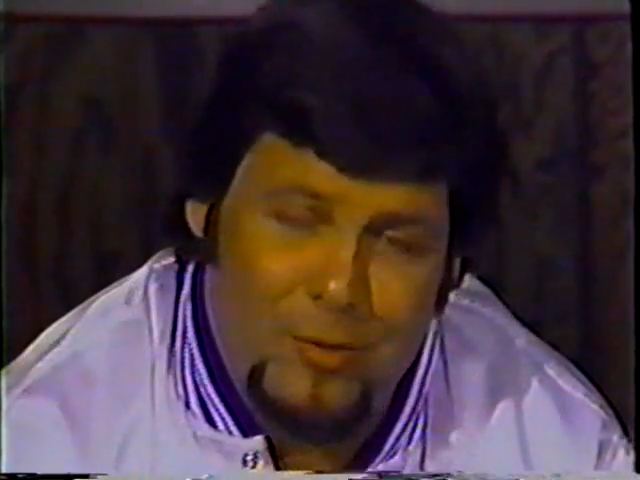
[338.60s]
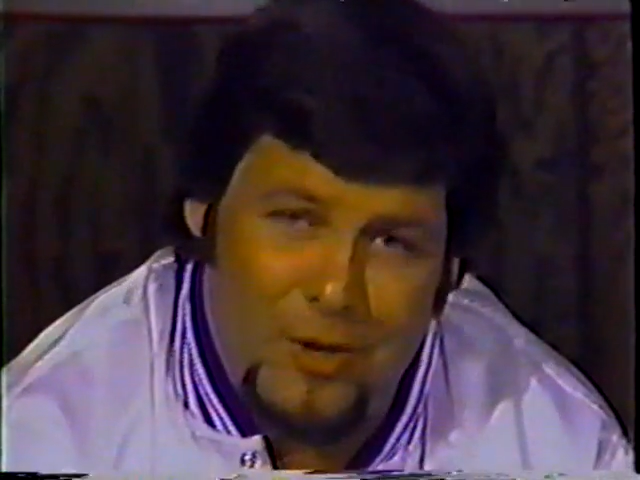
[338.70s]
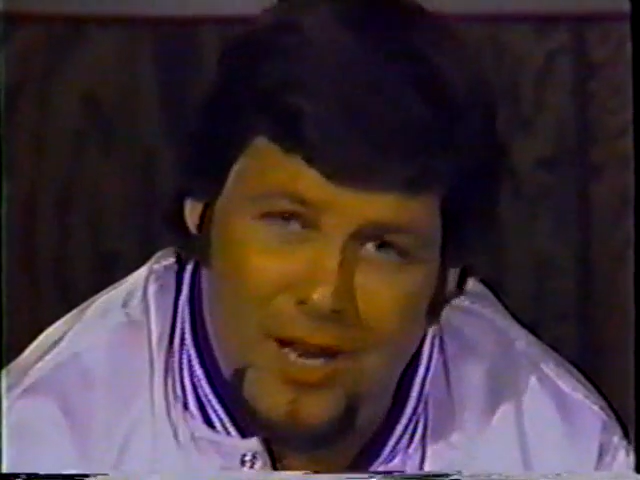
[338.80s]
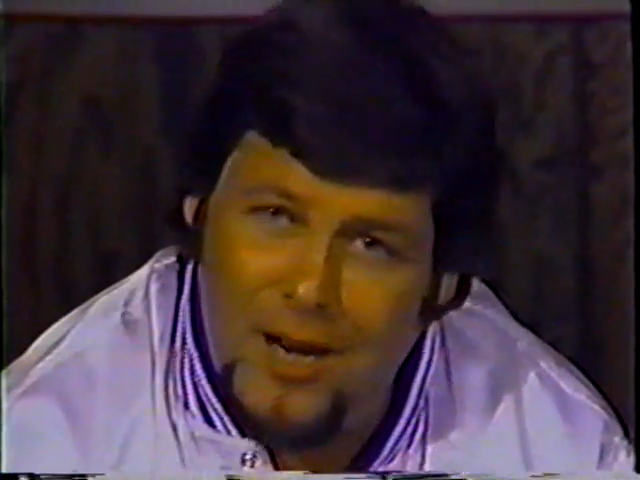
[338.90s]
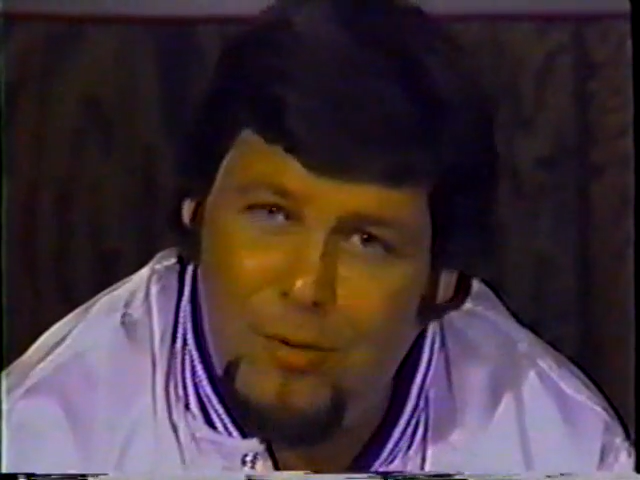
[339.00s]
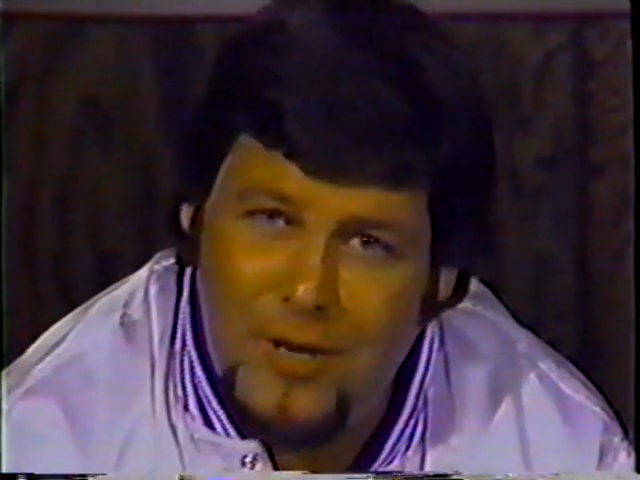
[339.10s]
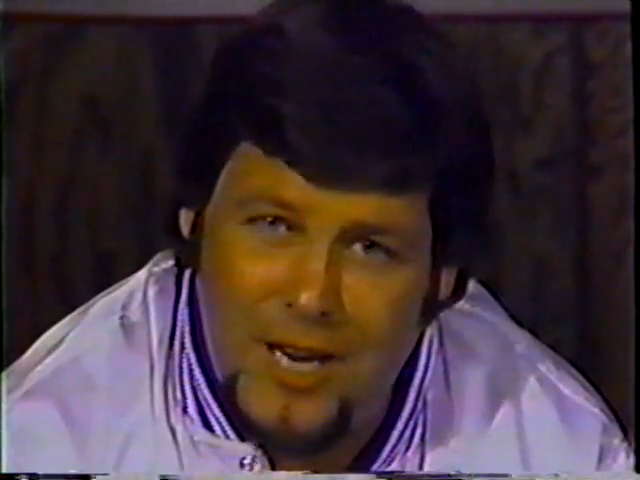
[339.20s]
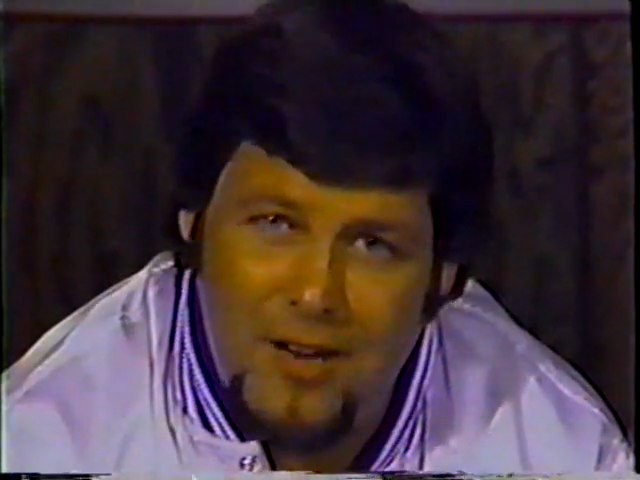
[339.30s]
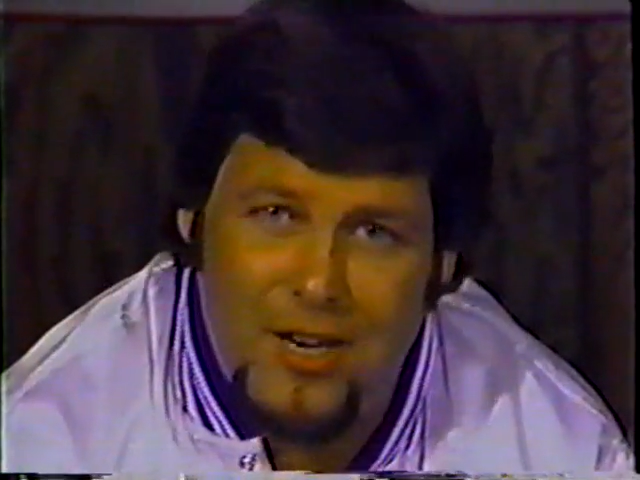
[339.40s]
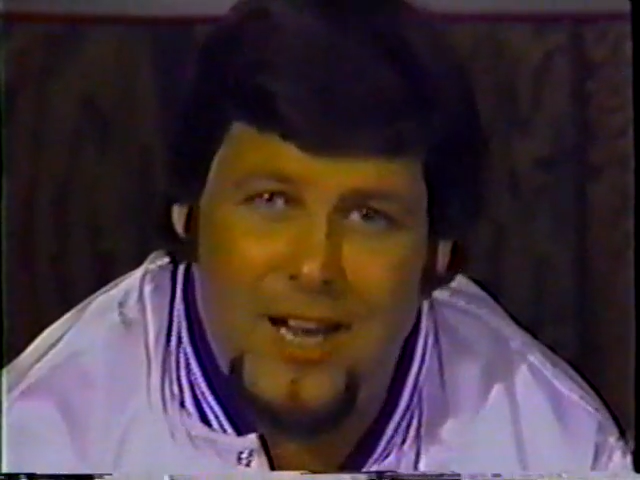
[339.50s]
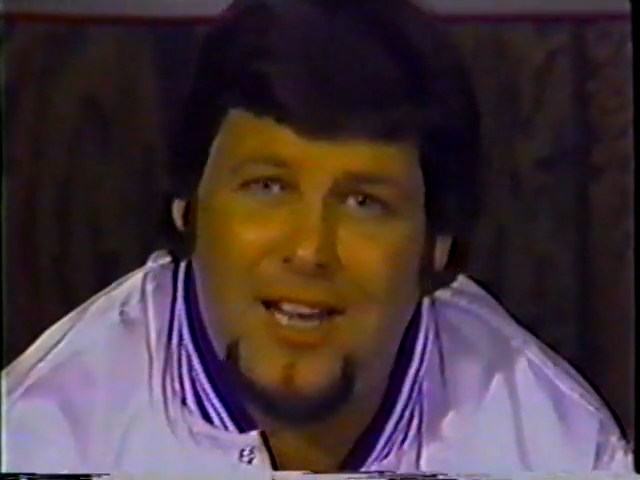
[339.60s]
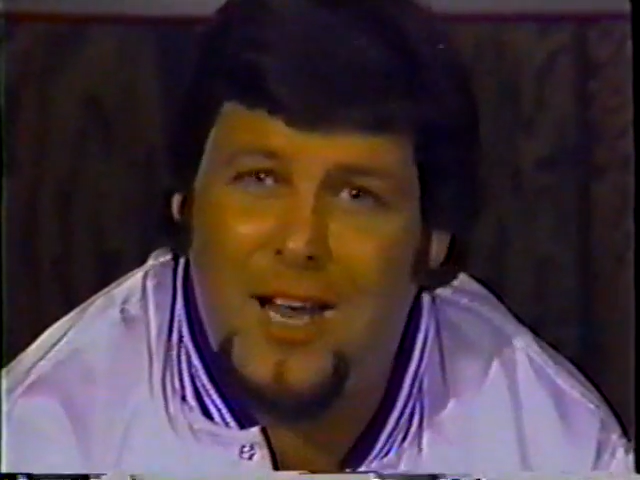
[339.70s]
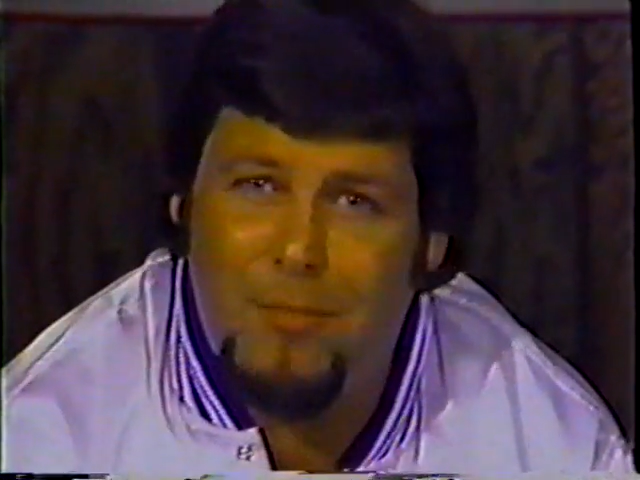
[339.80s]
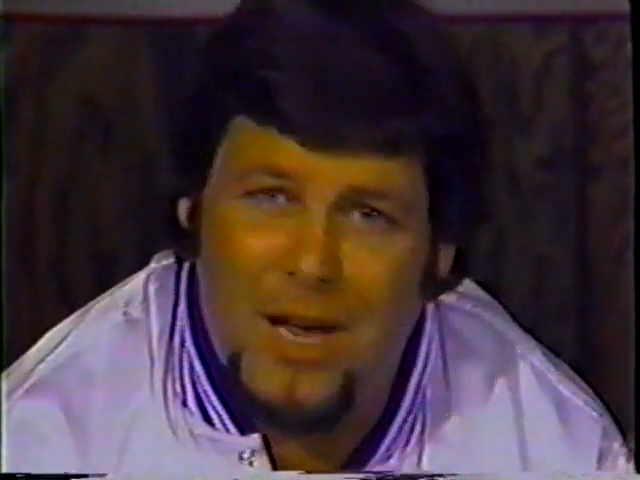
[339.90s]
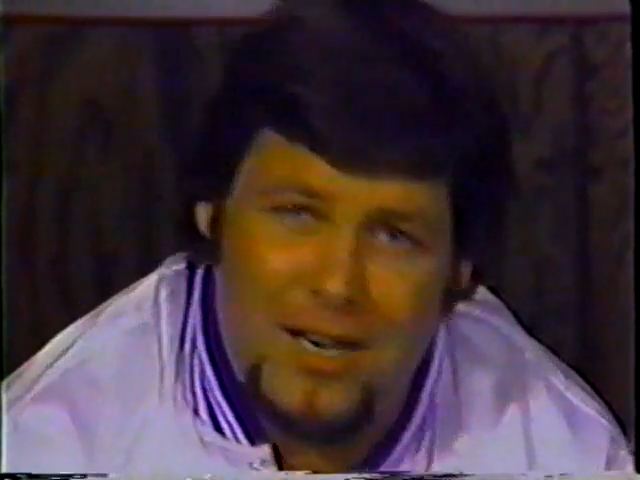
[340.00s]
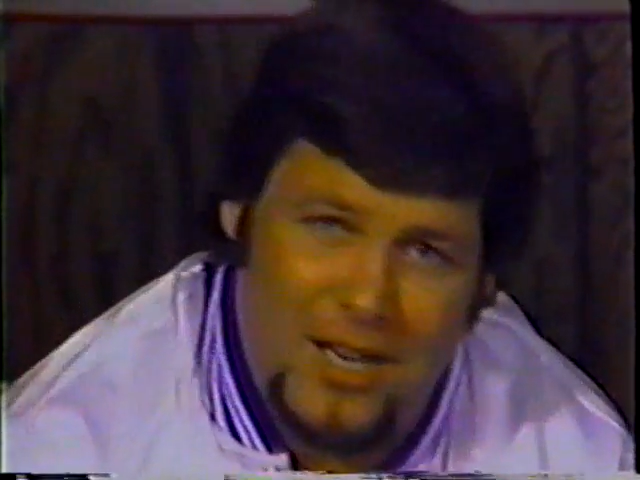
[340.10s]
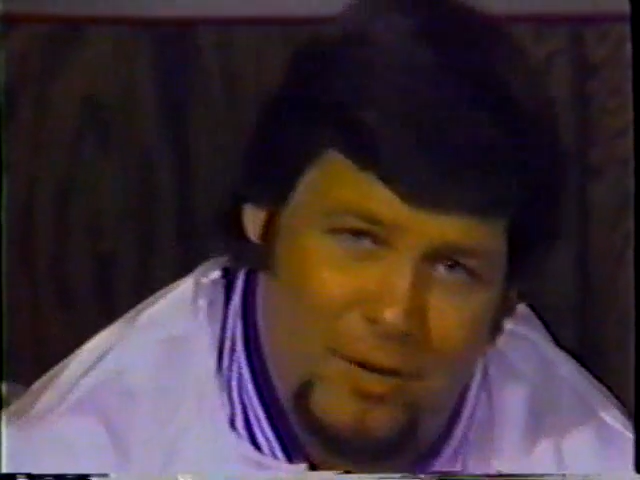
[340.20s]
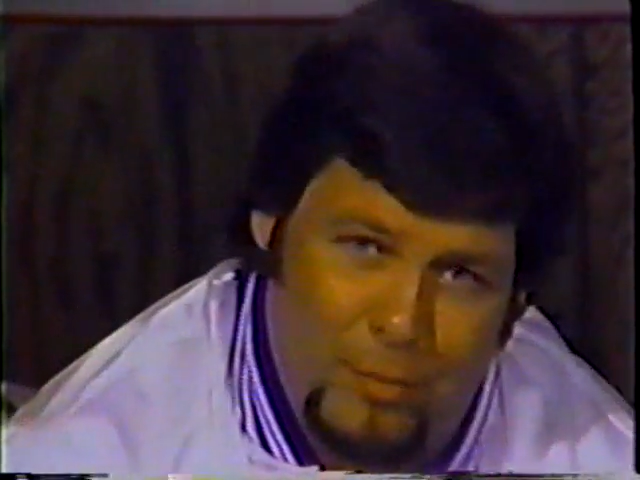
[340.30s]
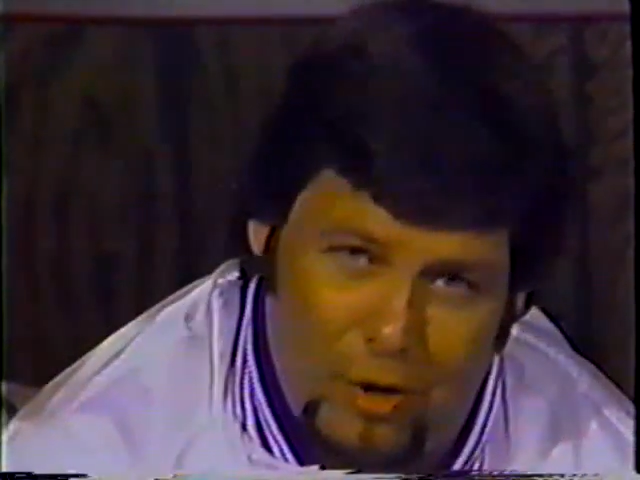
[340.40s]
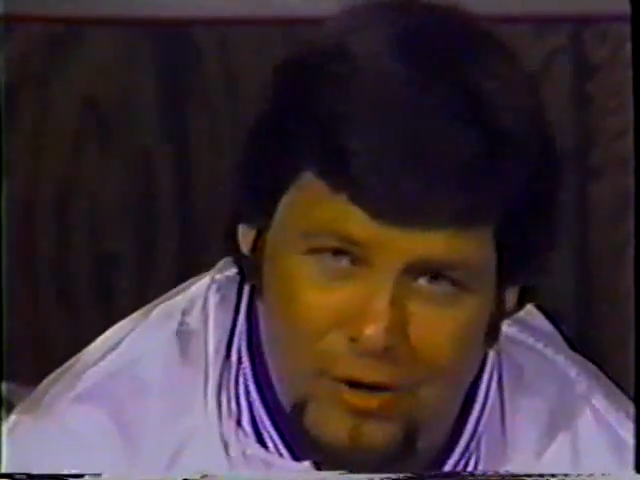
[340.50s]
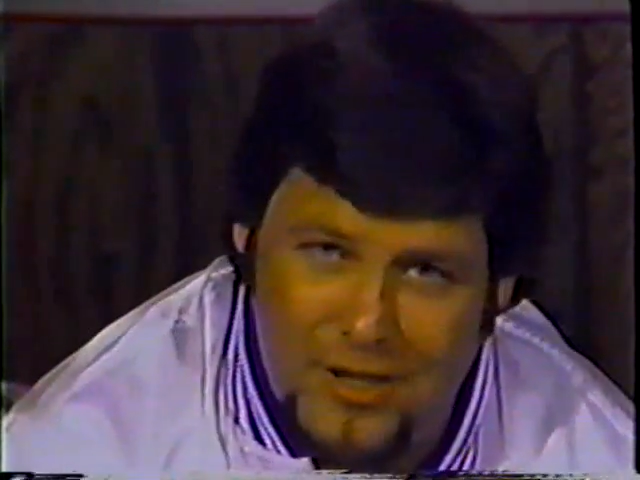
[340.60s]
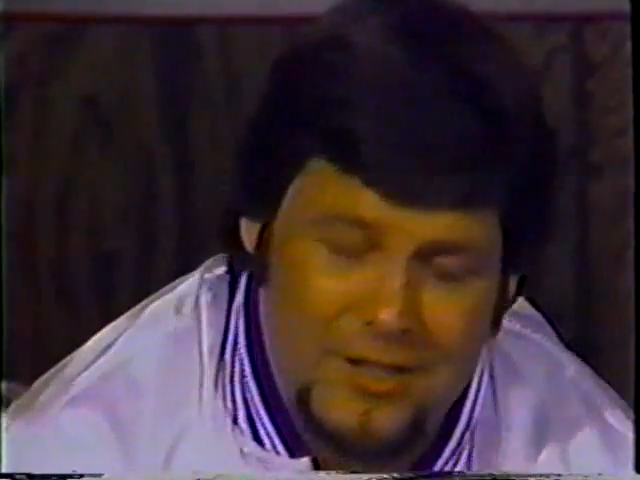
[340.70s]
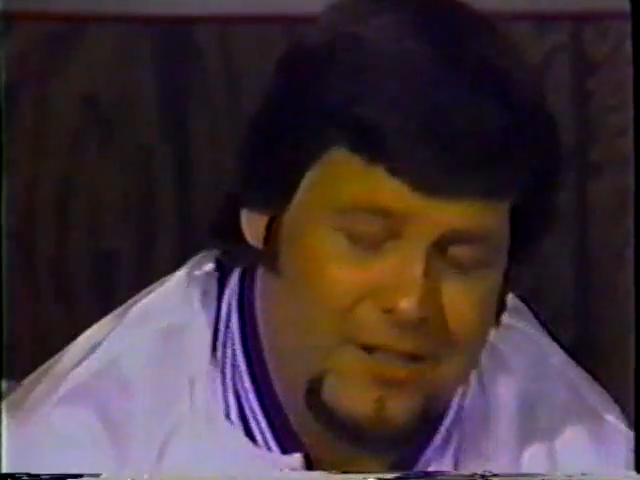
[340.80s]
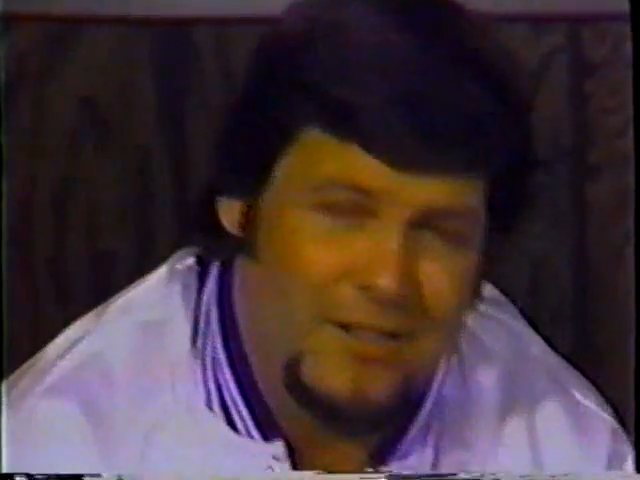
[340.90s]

Well, I went out and I got my leg broken,